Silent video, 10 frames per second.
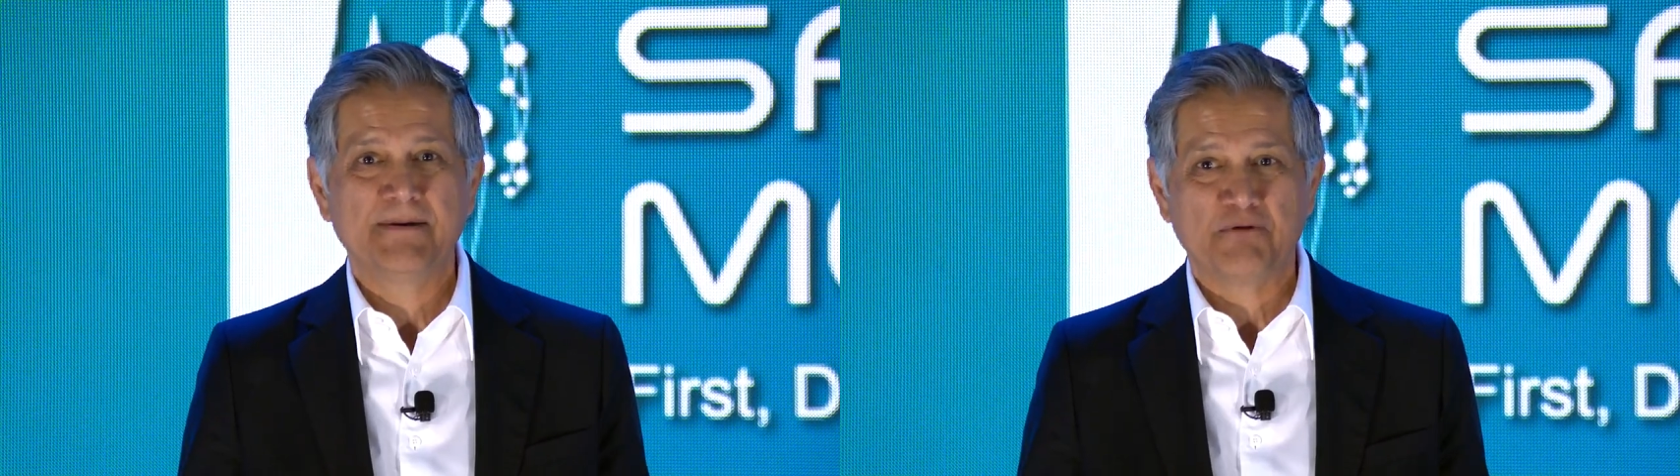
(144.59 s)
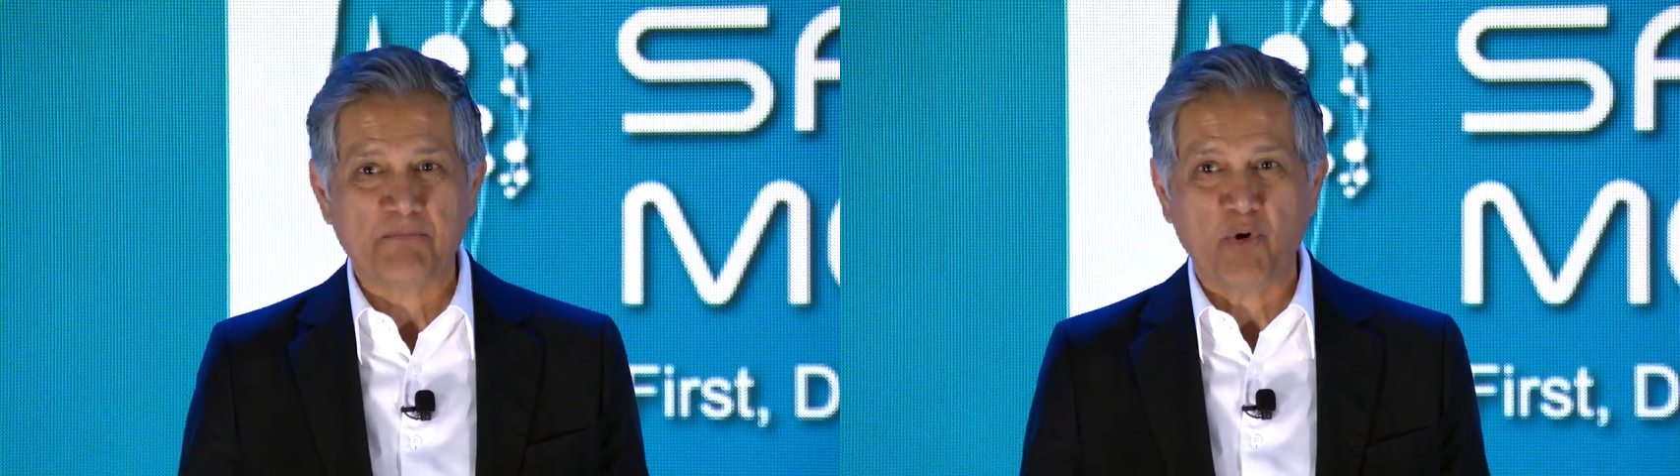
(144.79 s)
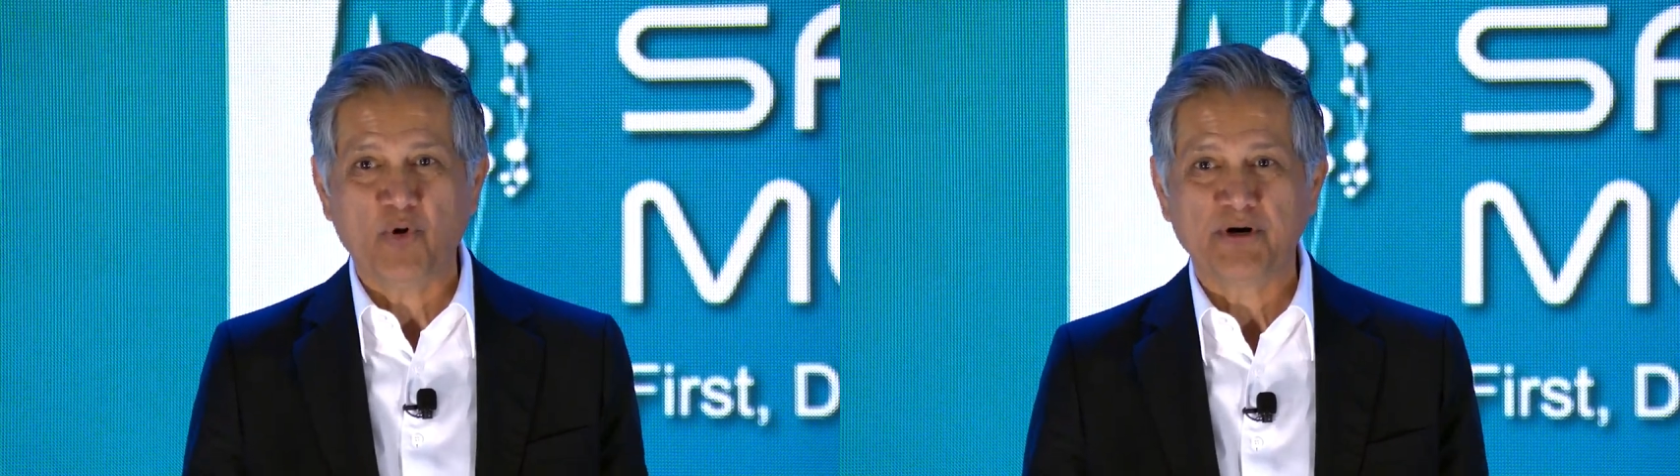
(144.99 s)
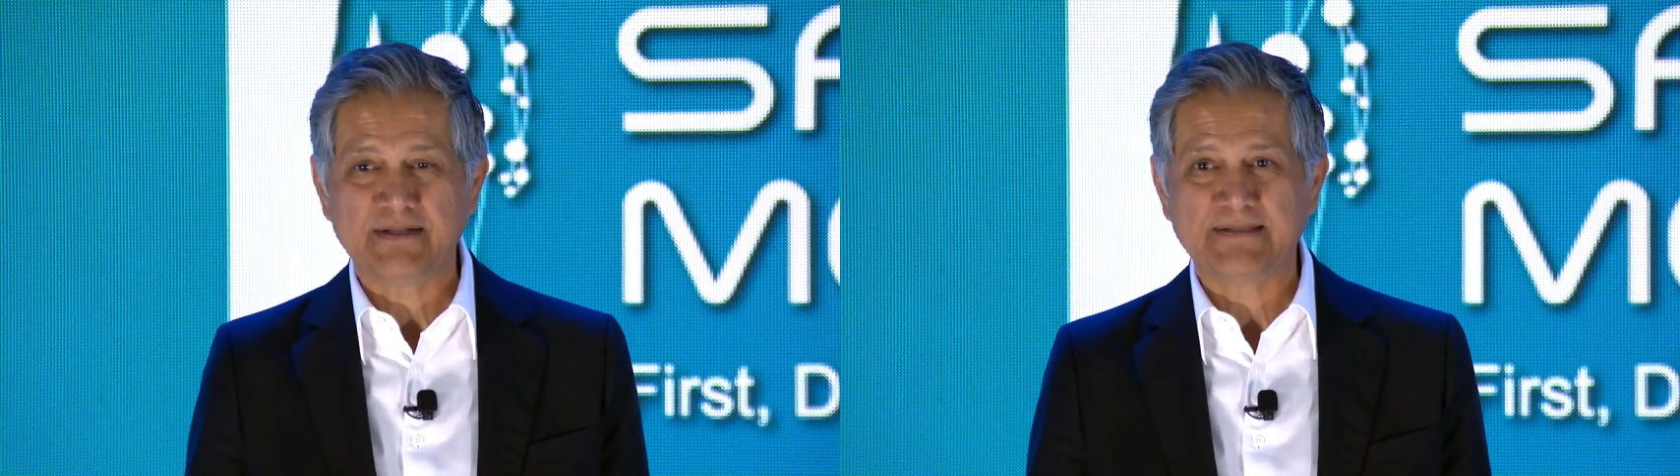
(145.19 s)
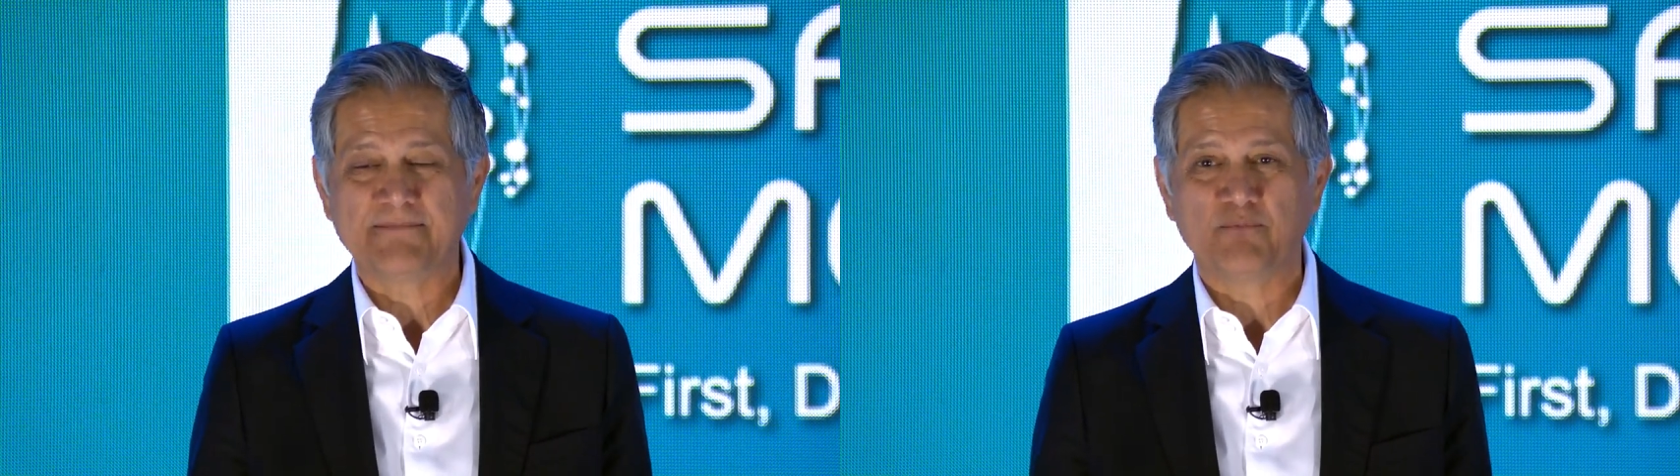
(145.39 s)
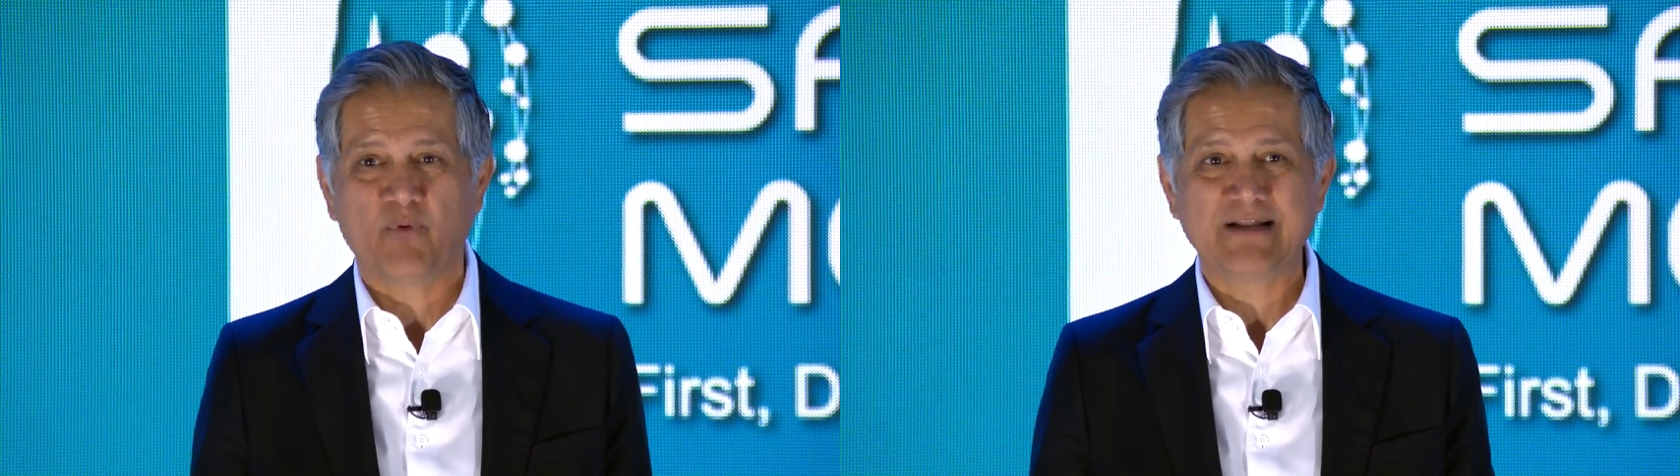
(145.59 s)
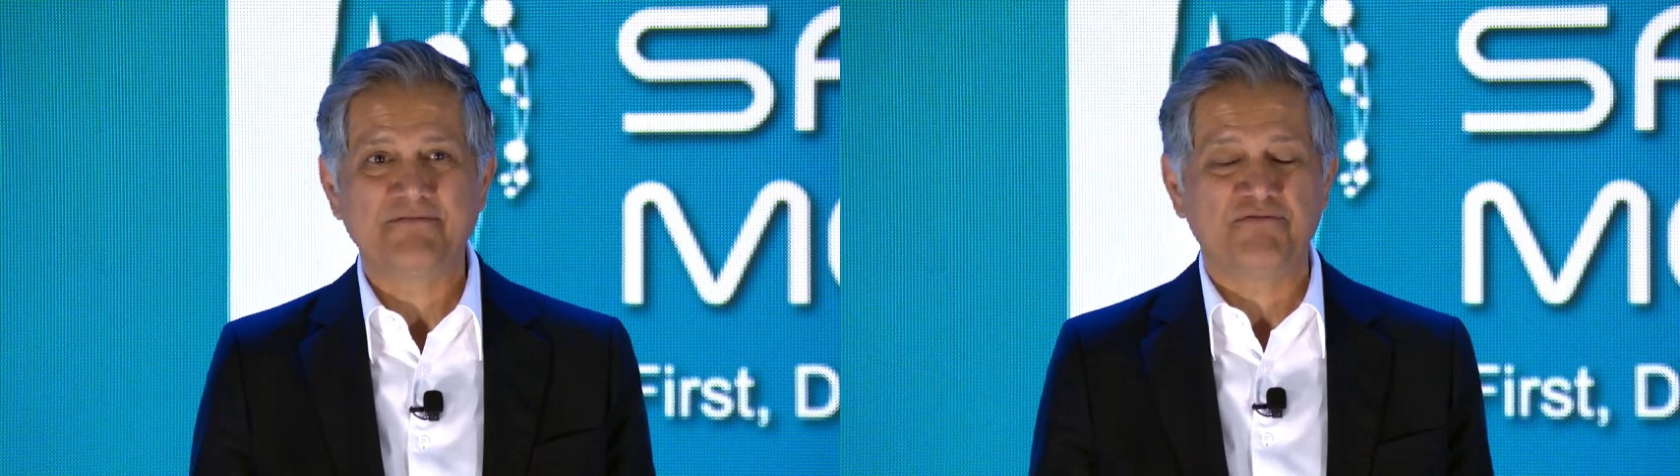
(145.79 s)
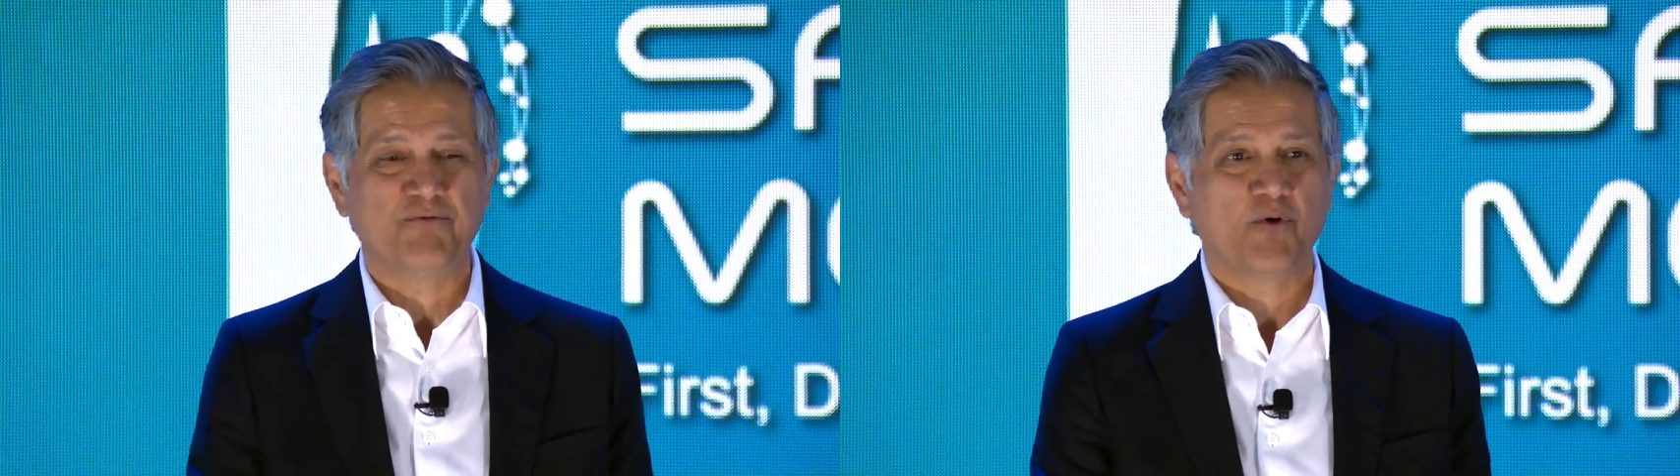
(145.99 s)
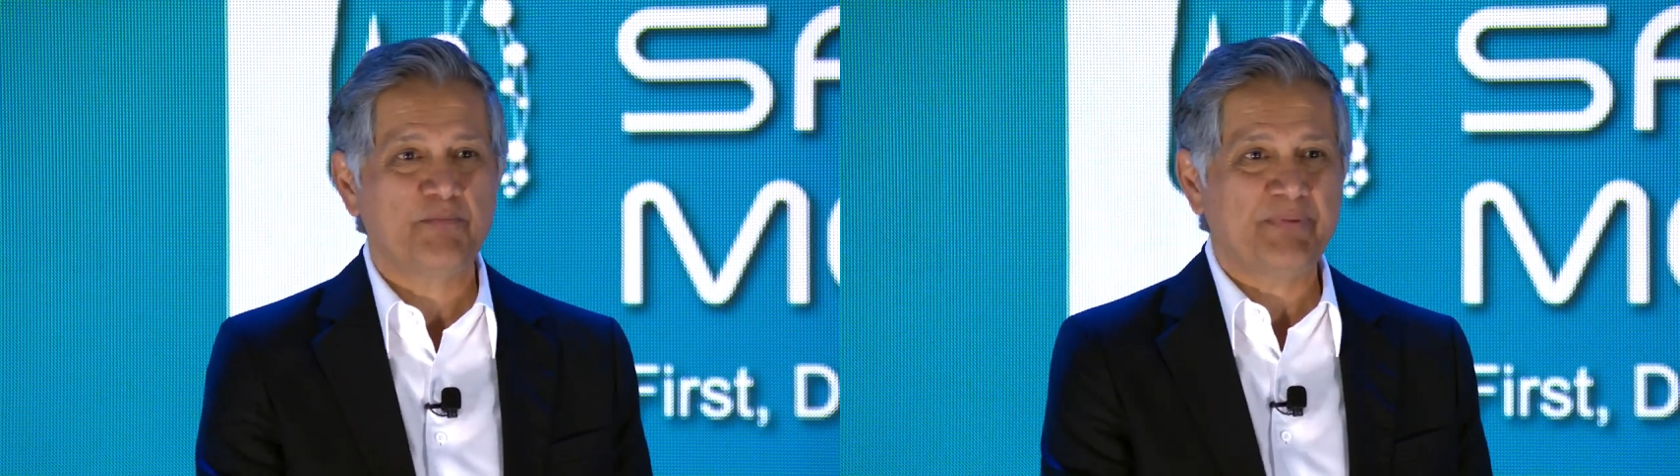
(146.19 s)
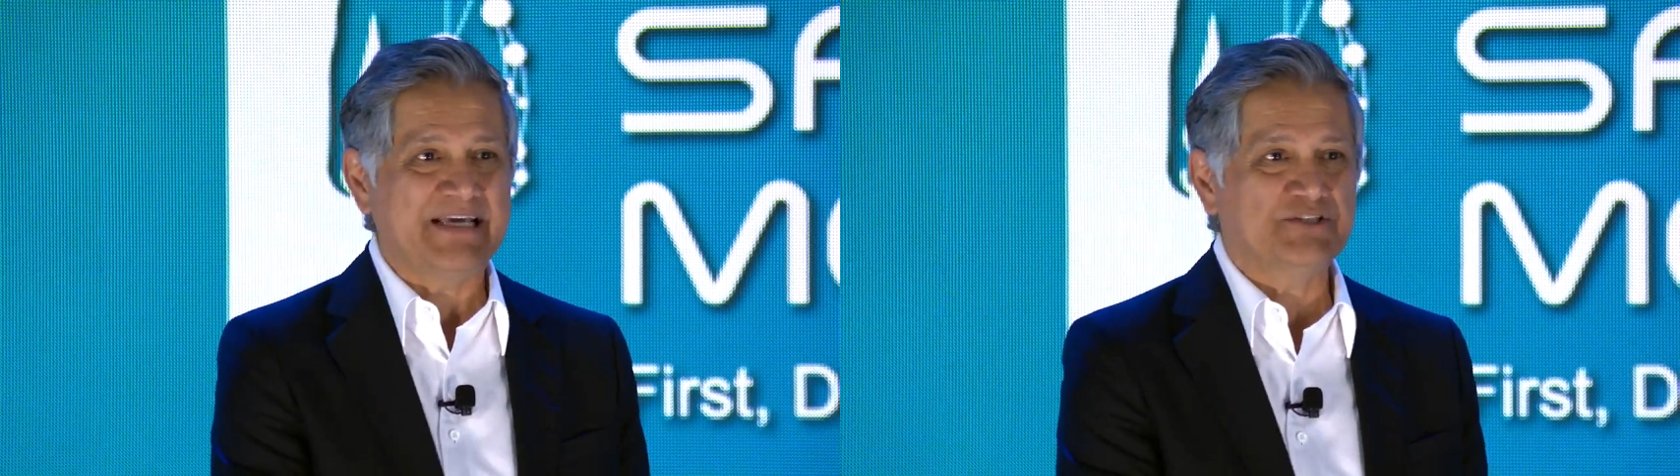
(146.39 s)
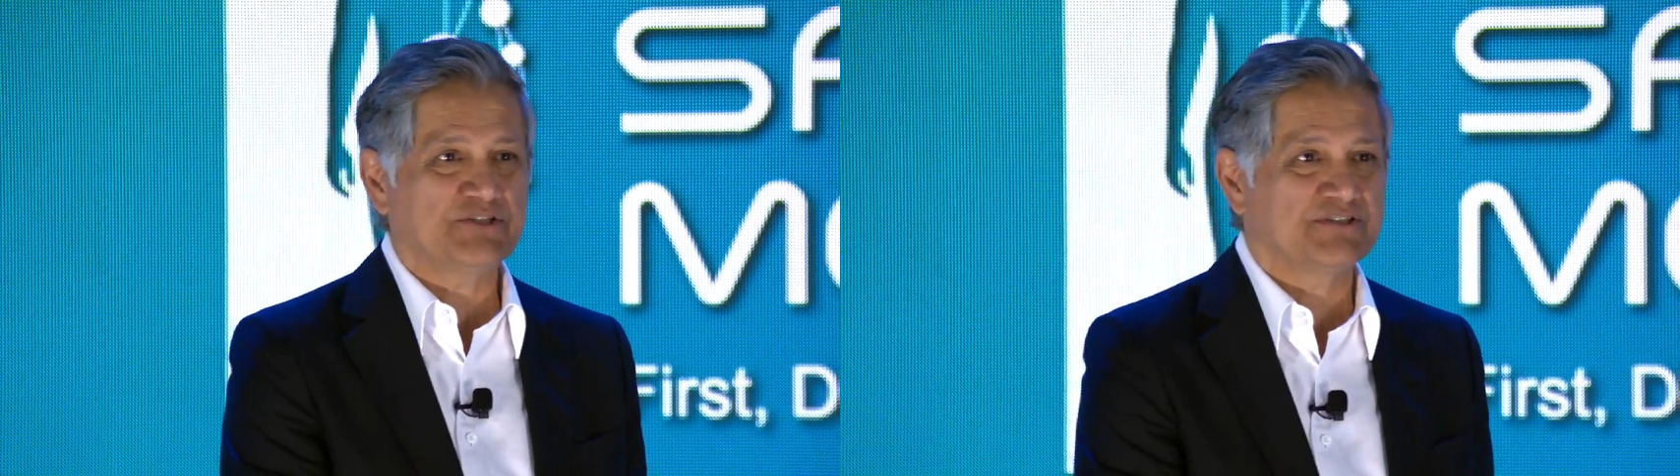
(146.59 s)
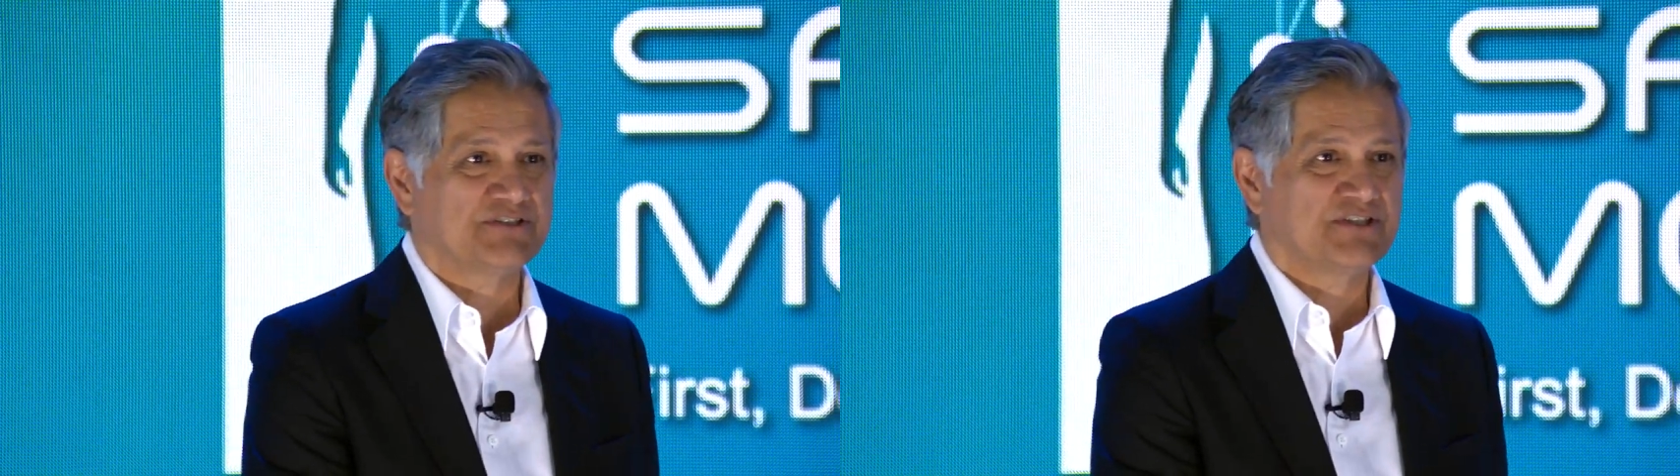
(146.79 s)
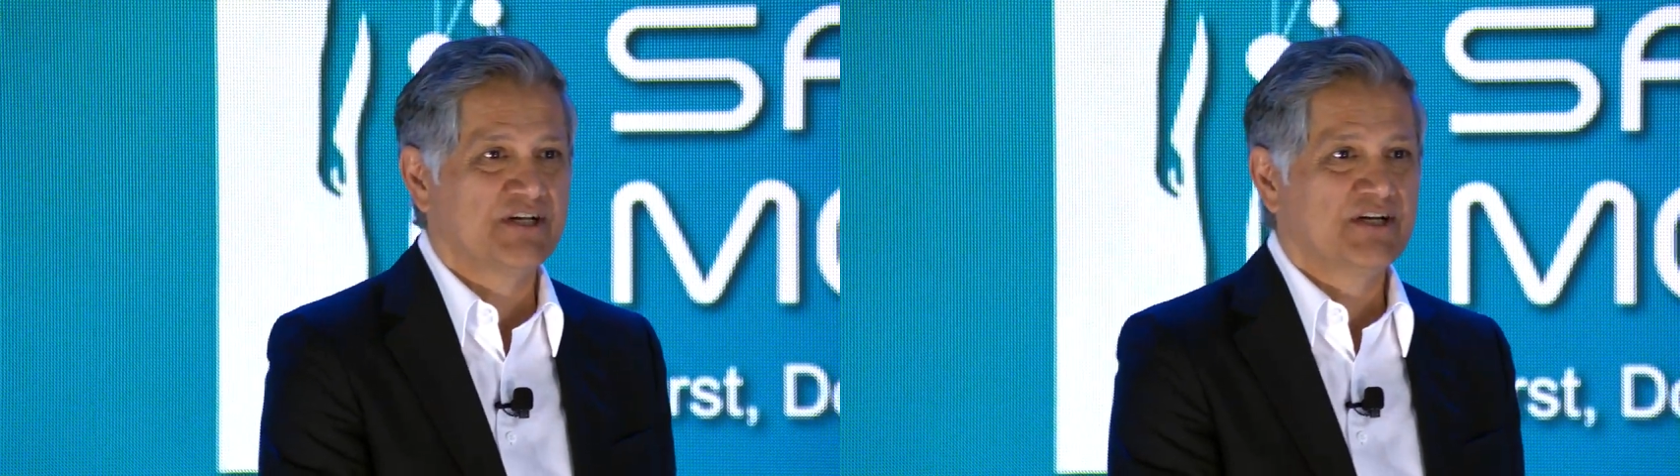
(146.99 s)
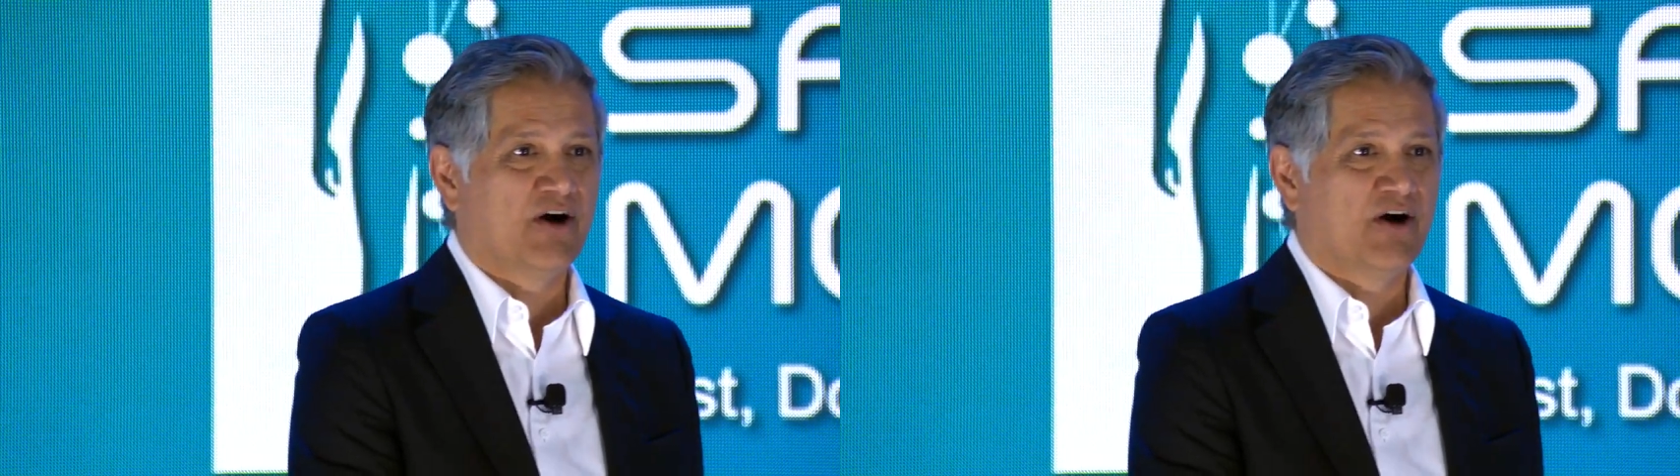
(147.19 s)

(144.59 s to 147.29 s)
reported that 1 in 4 patients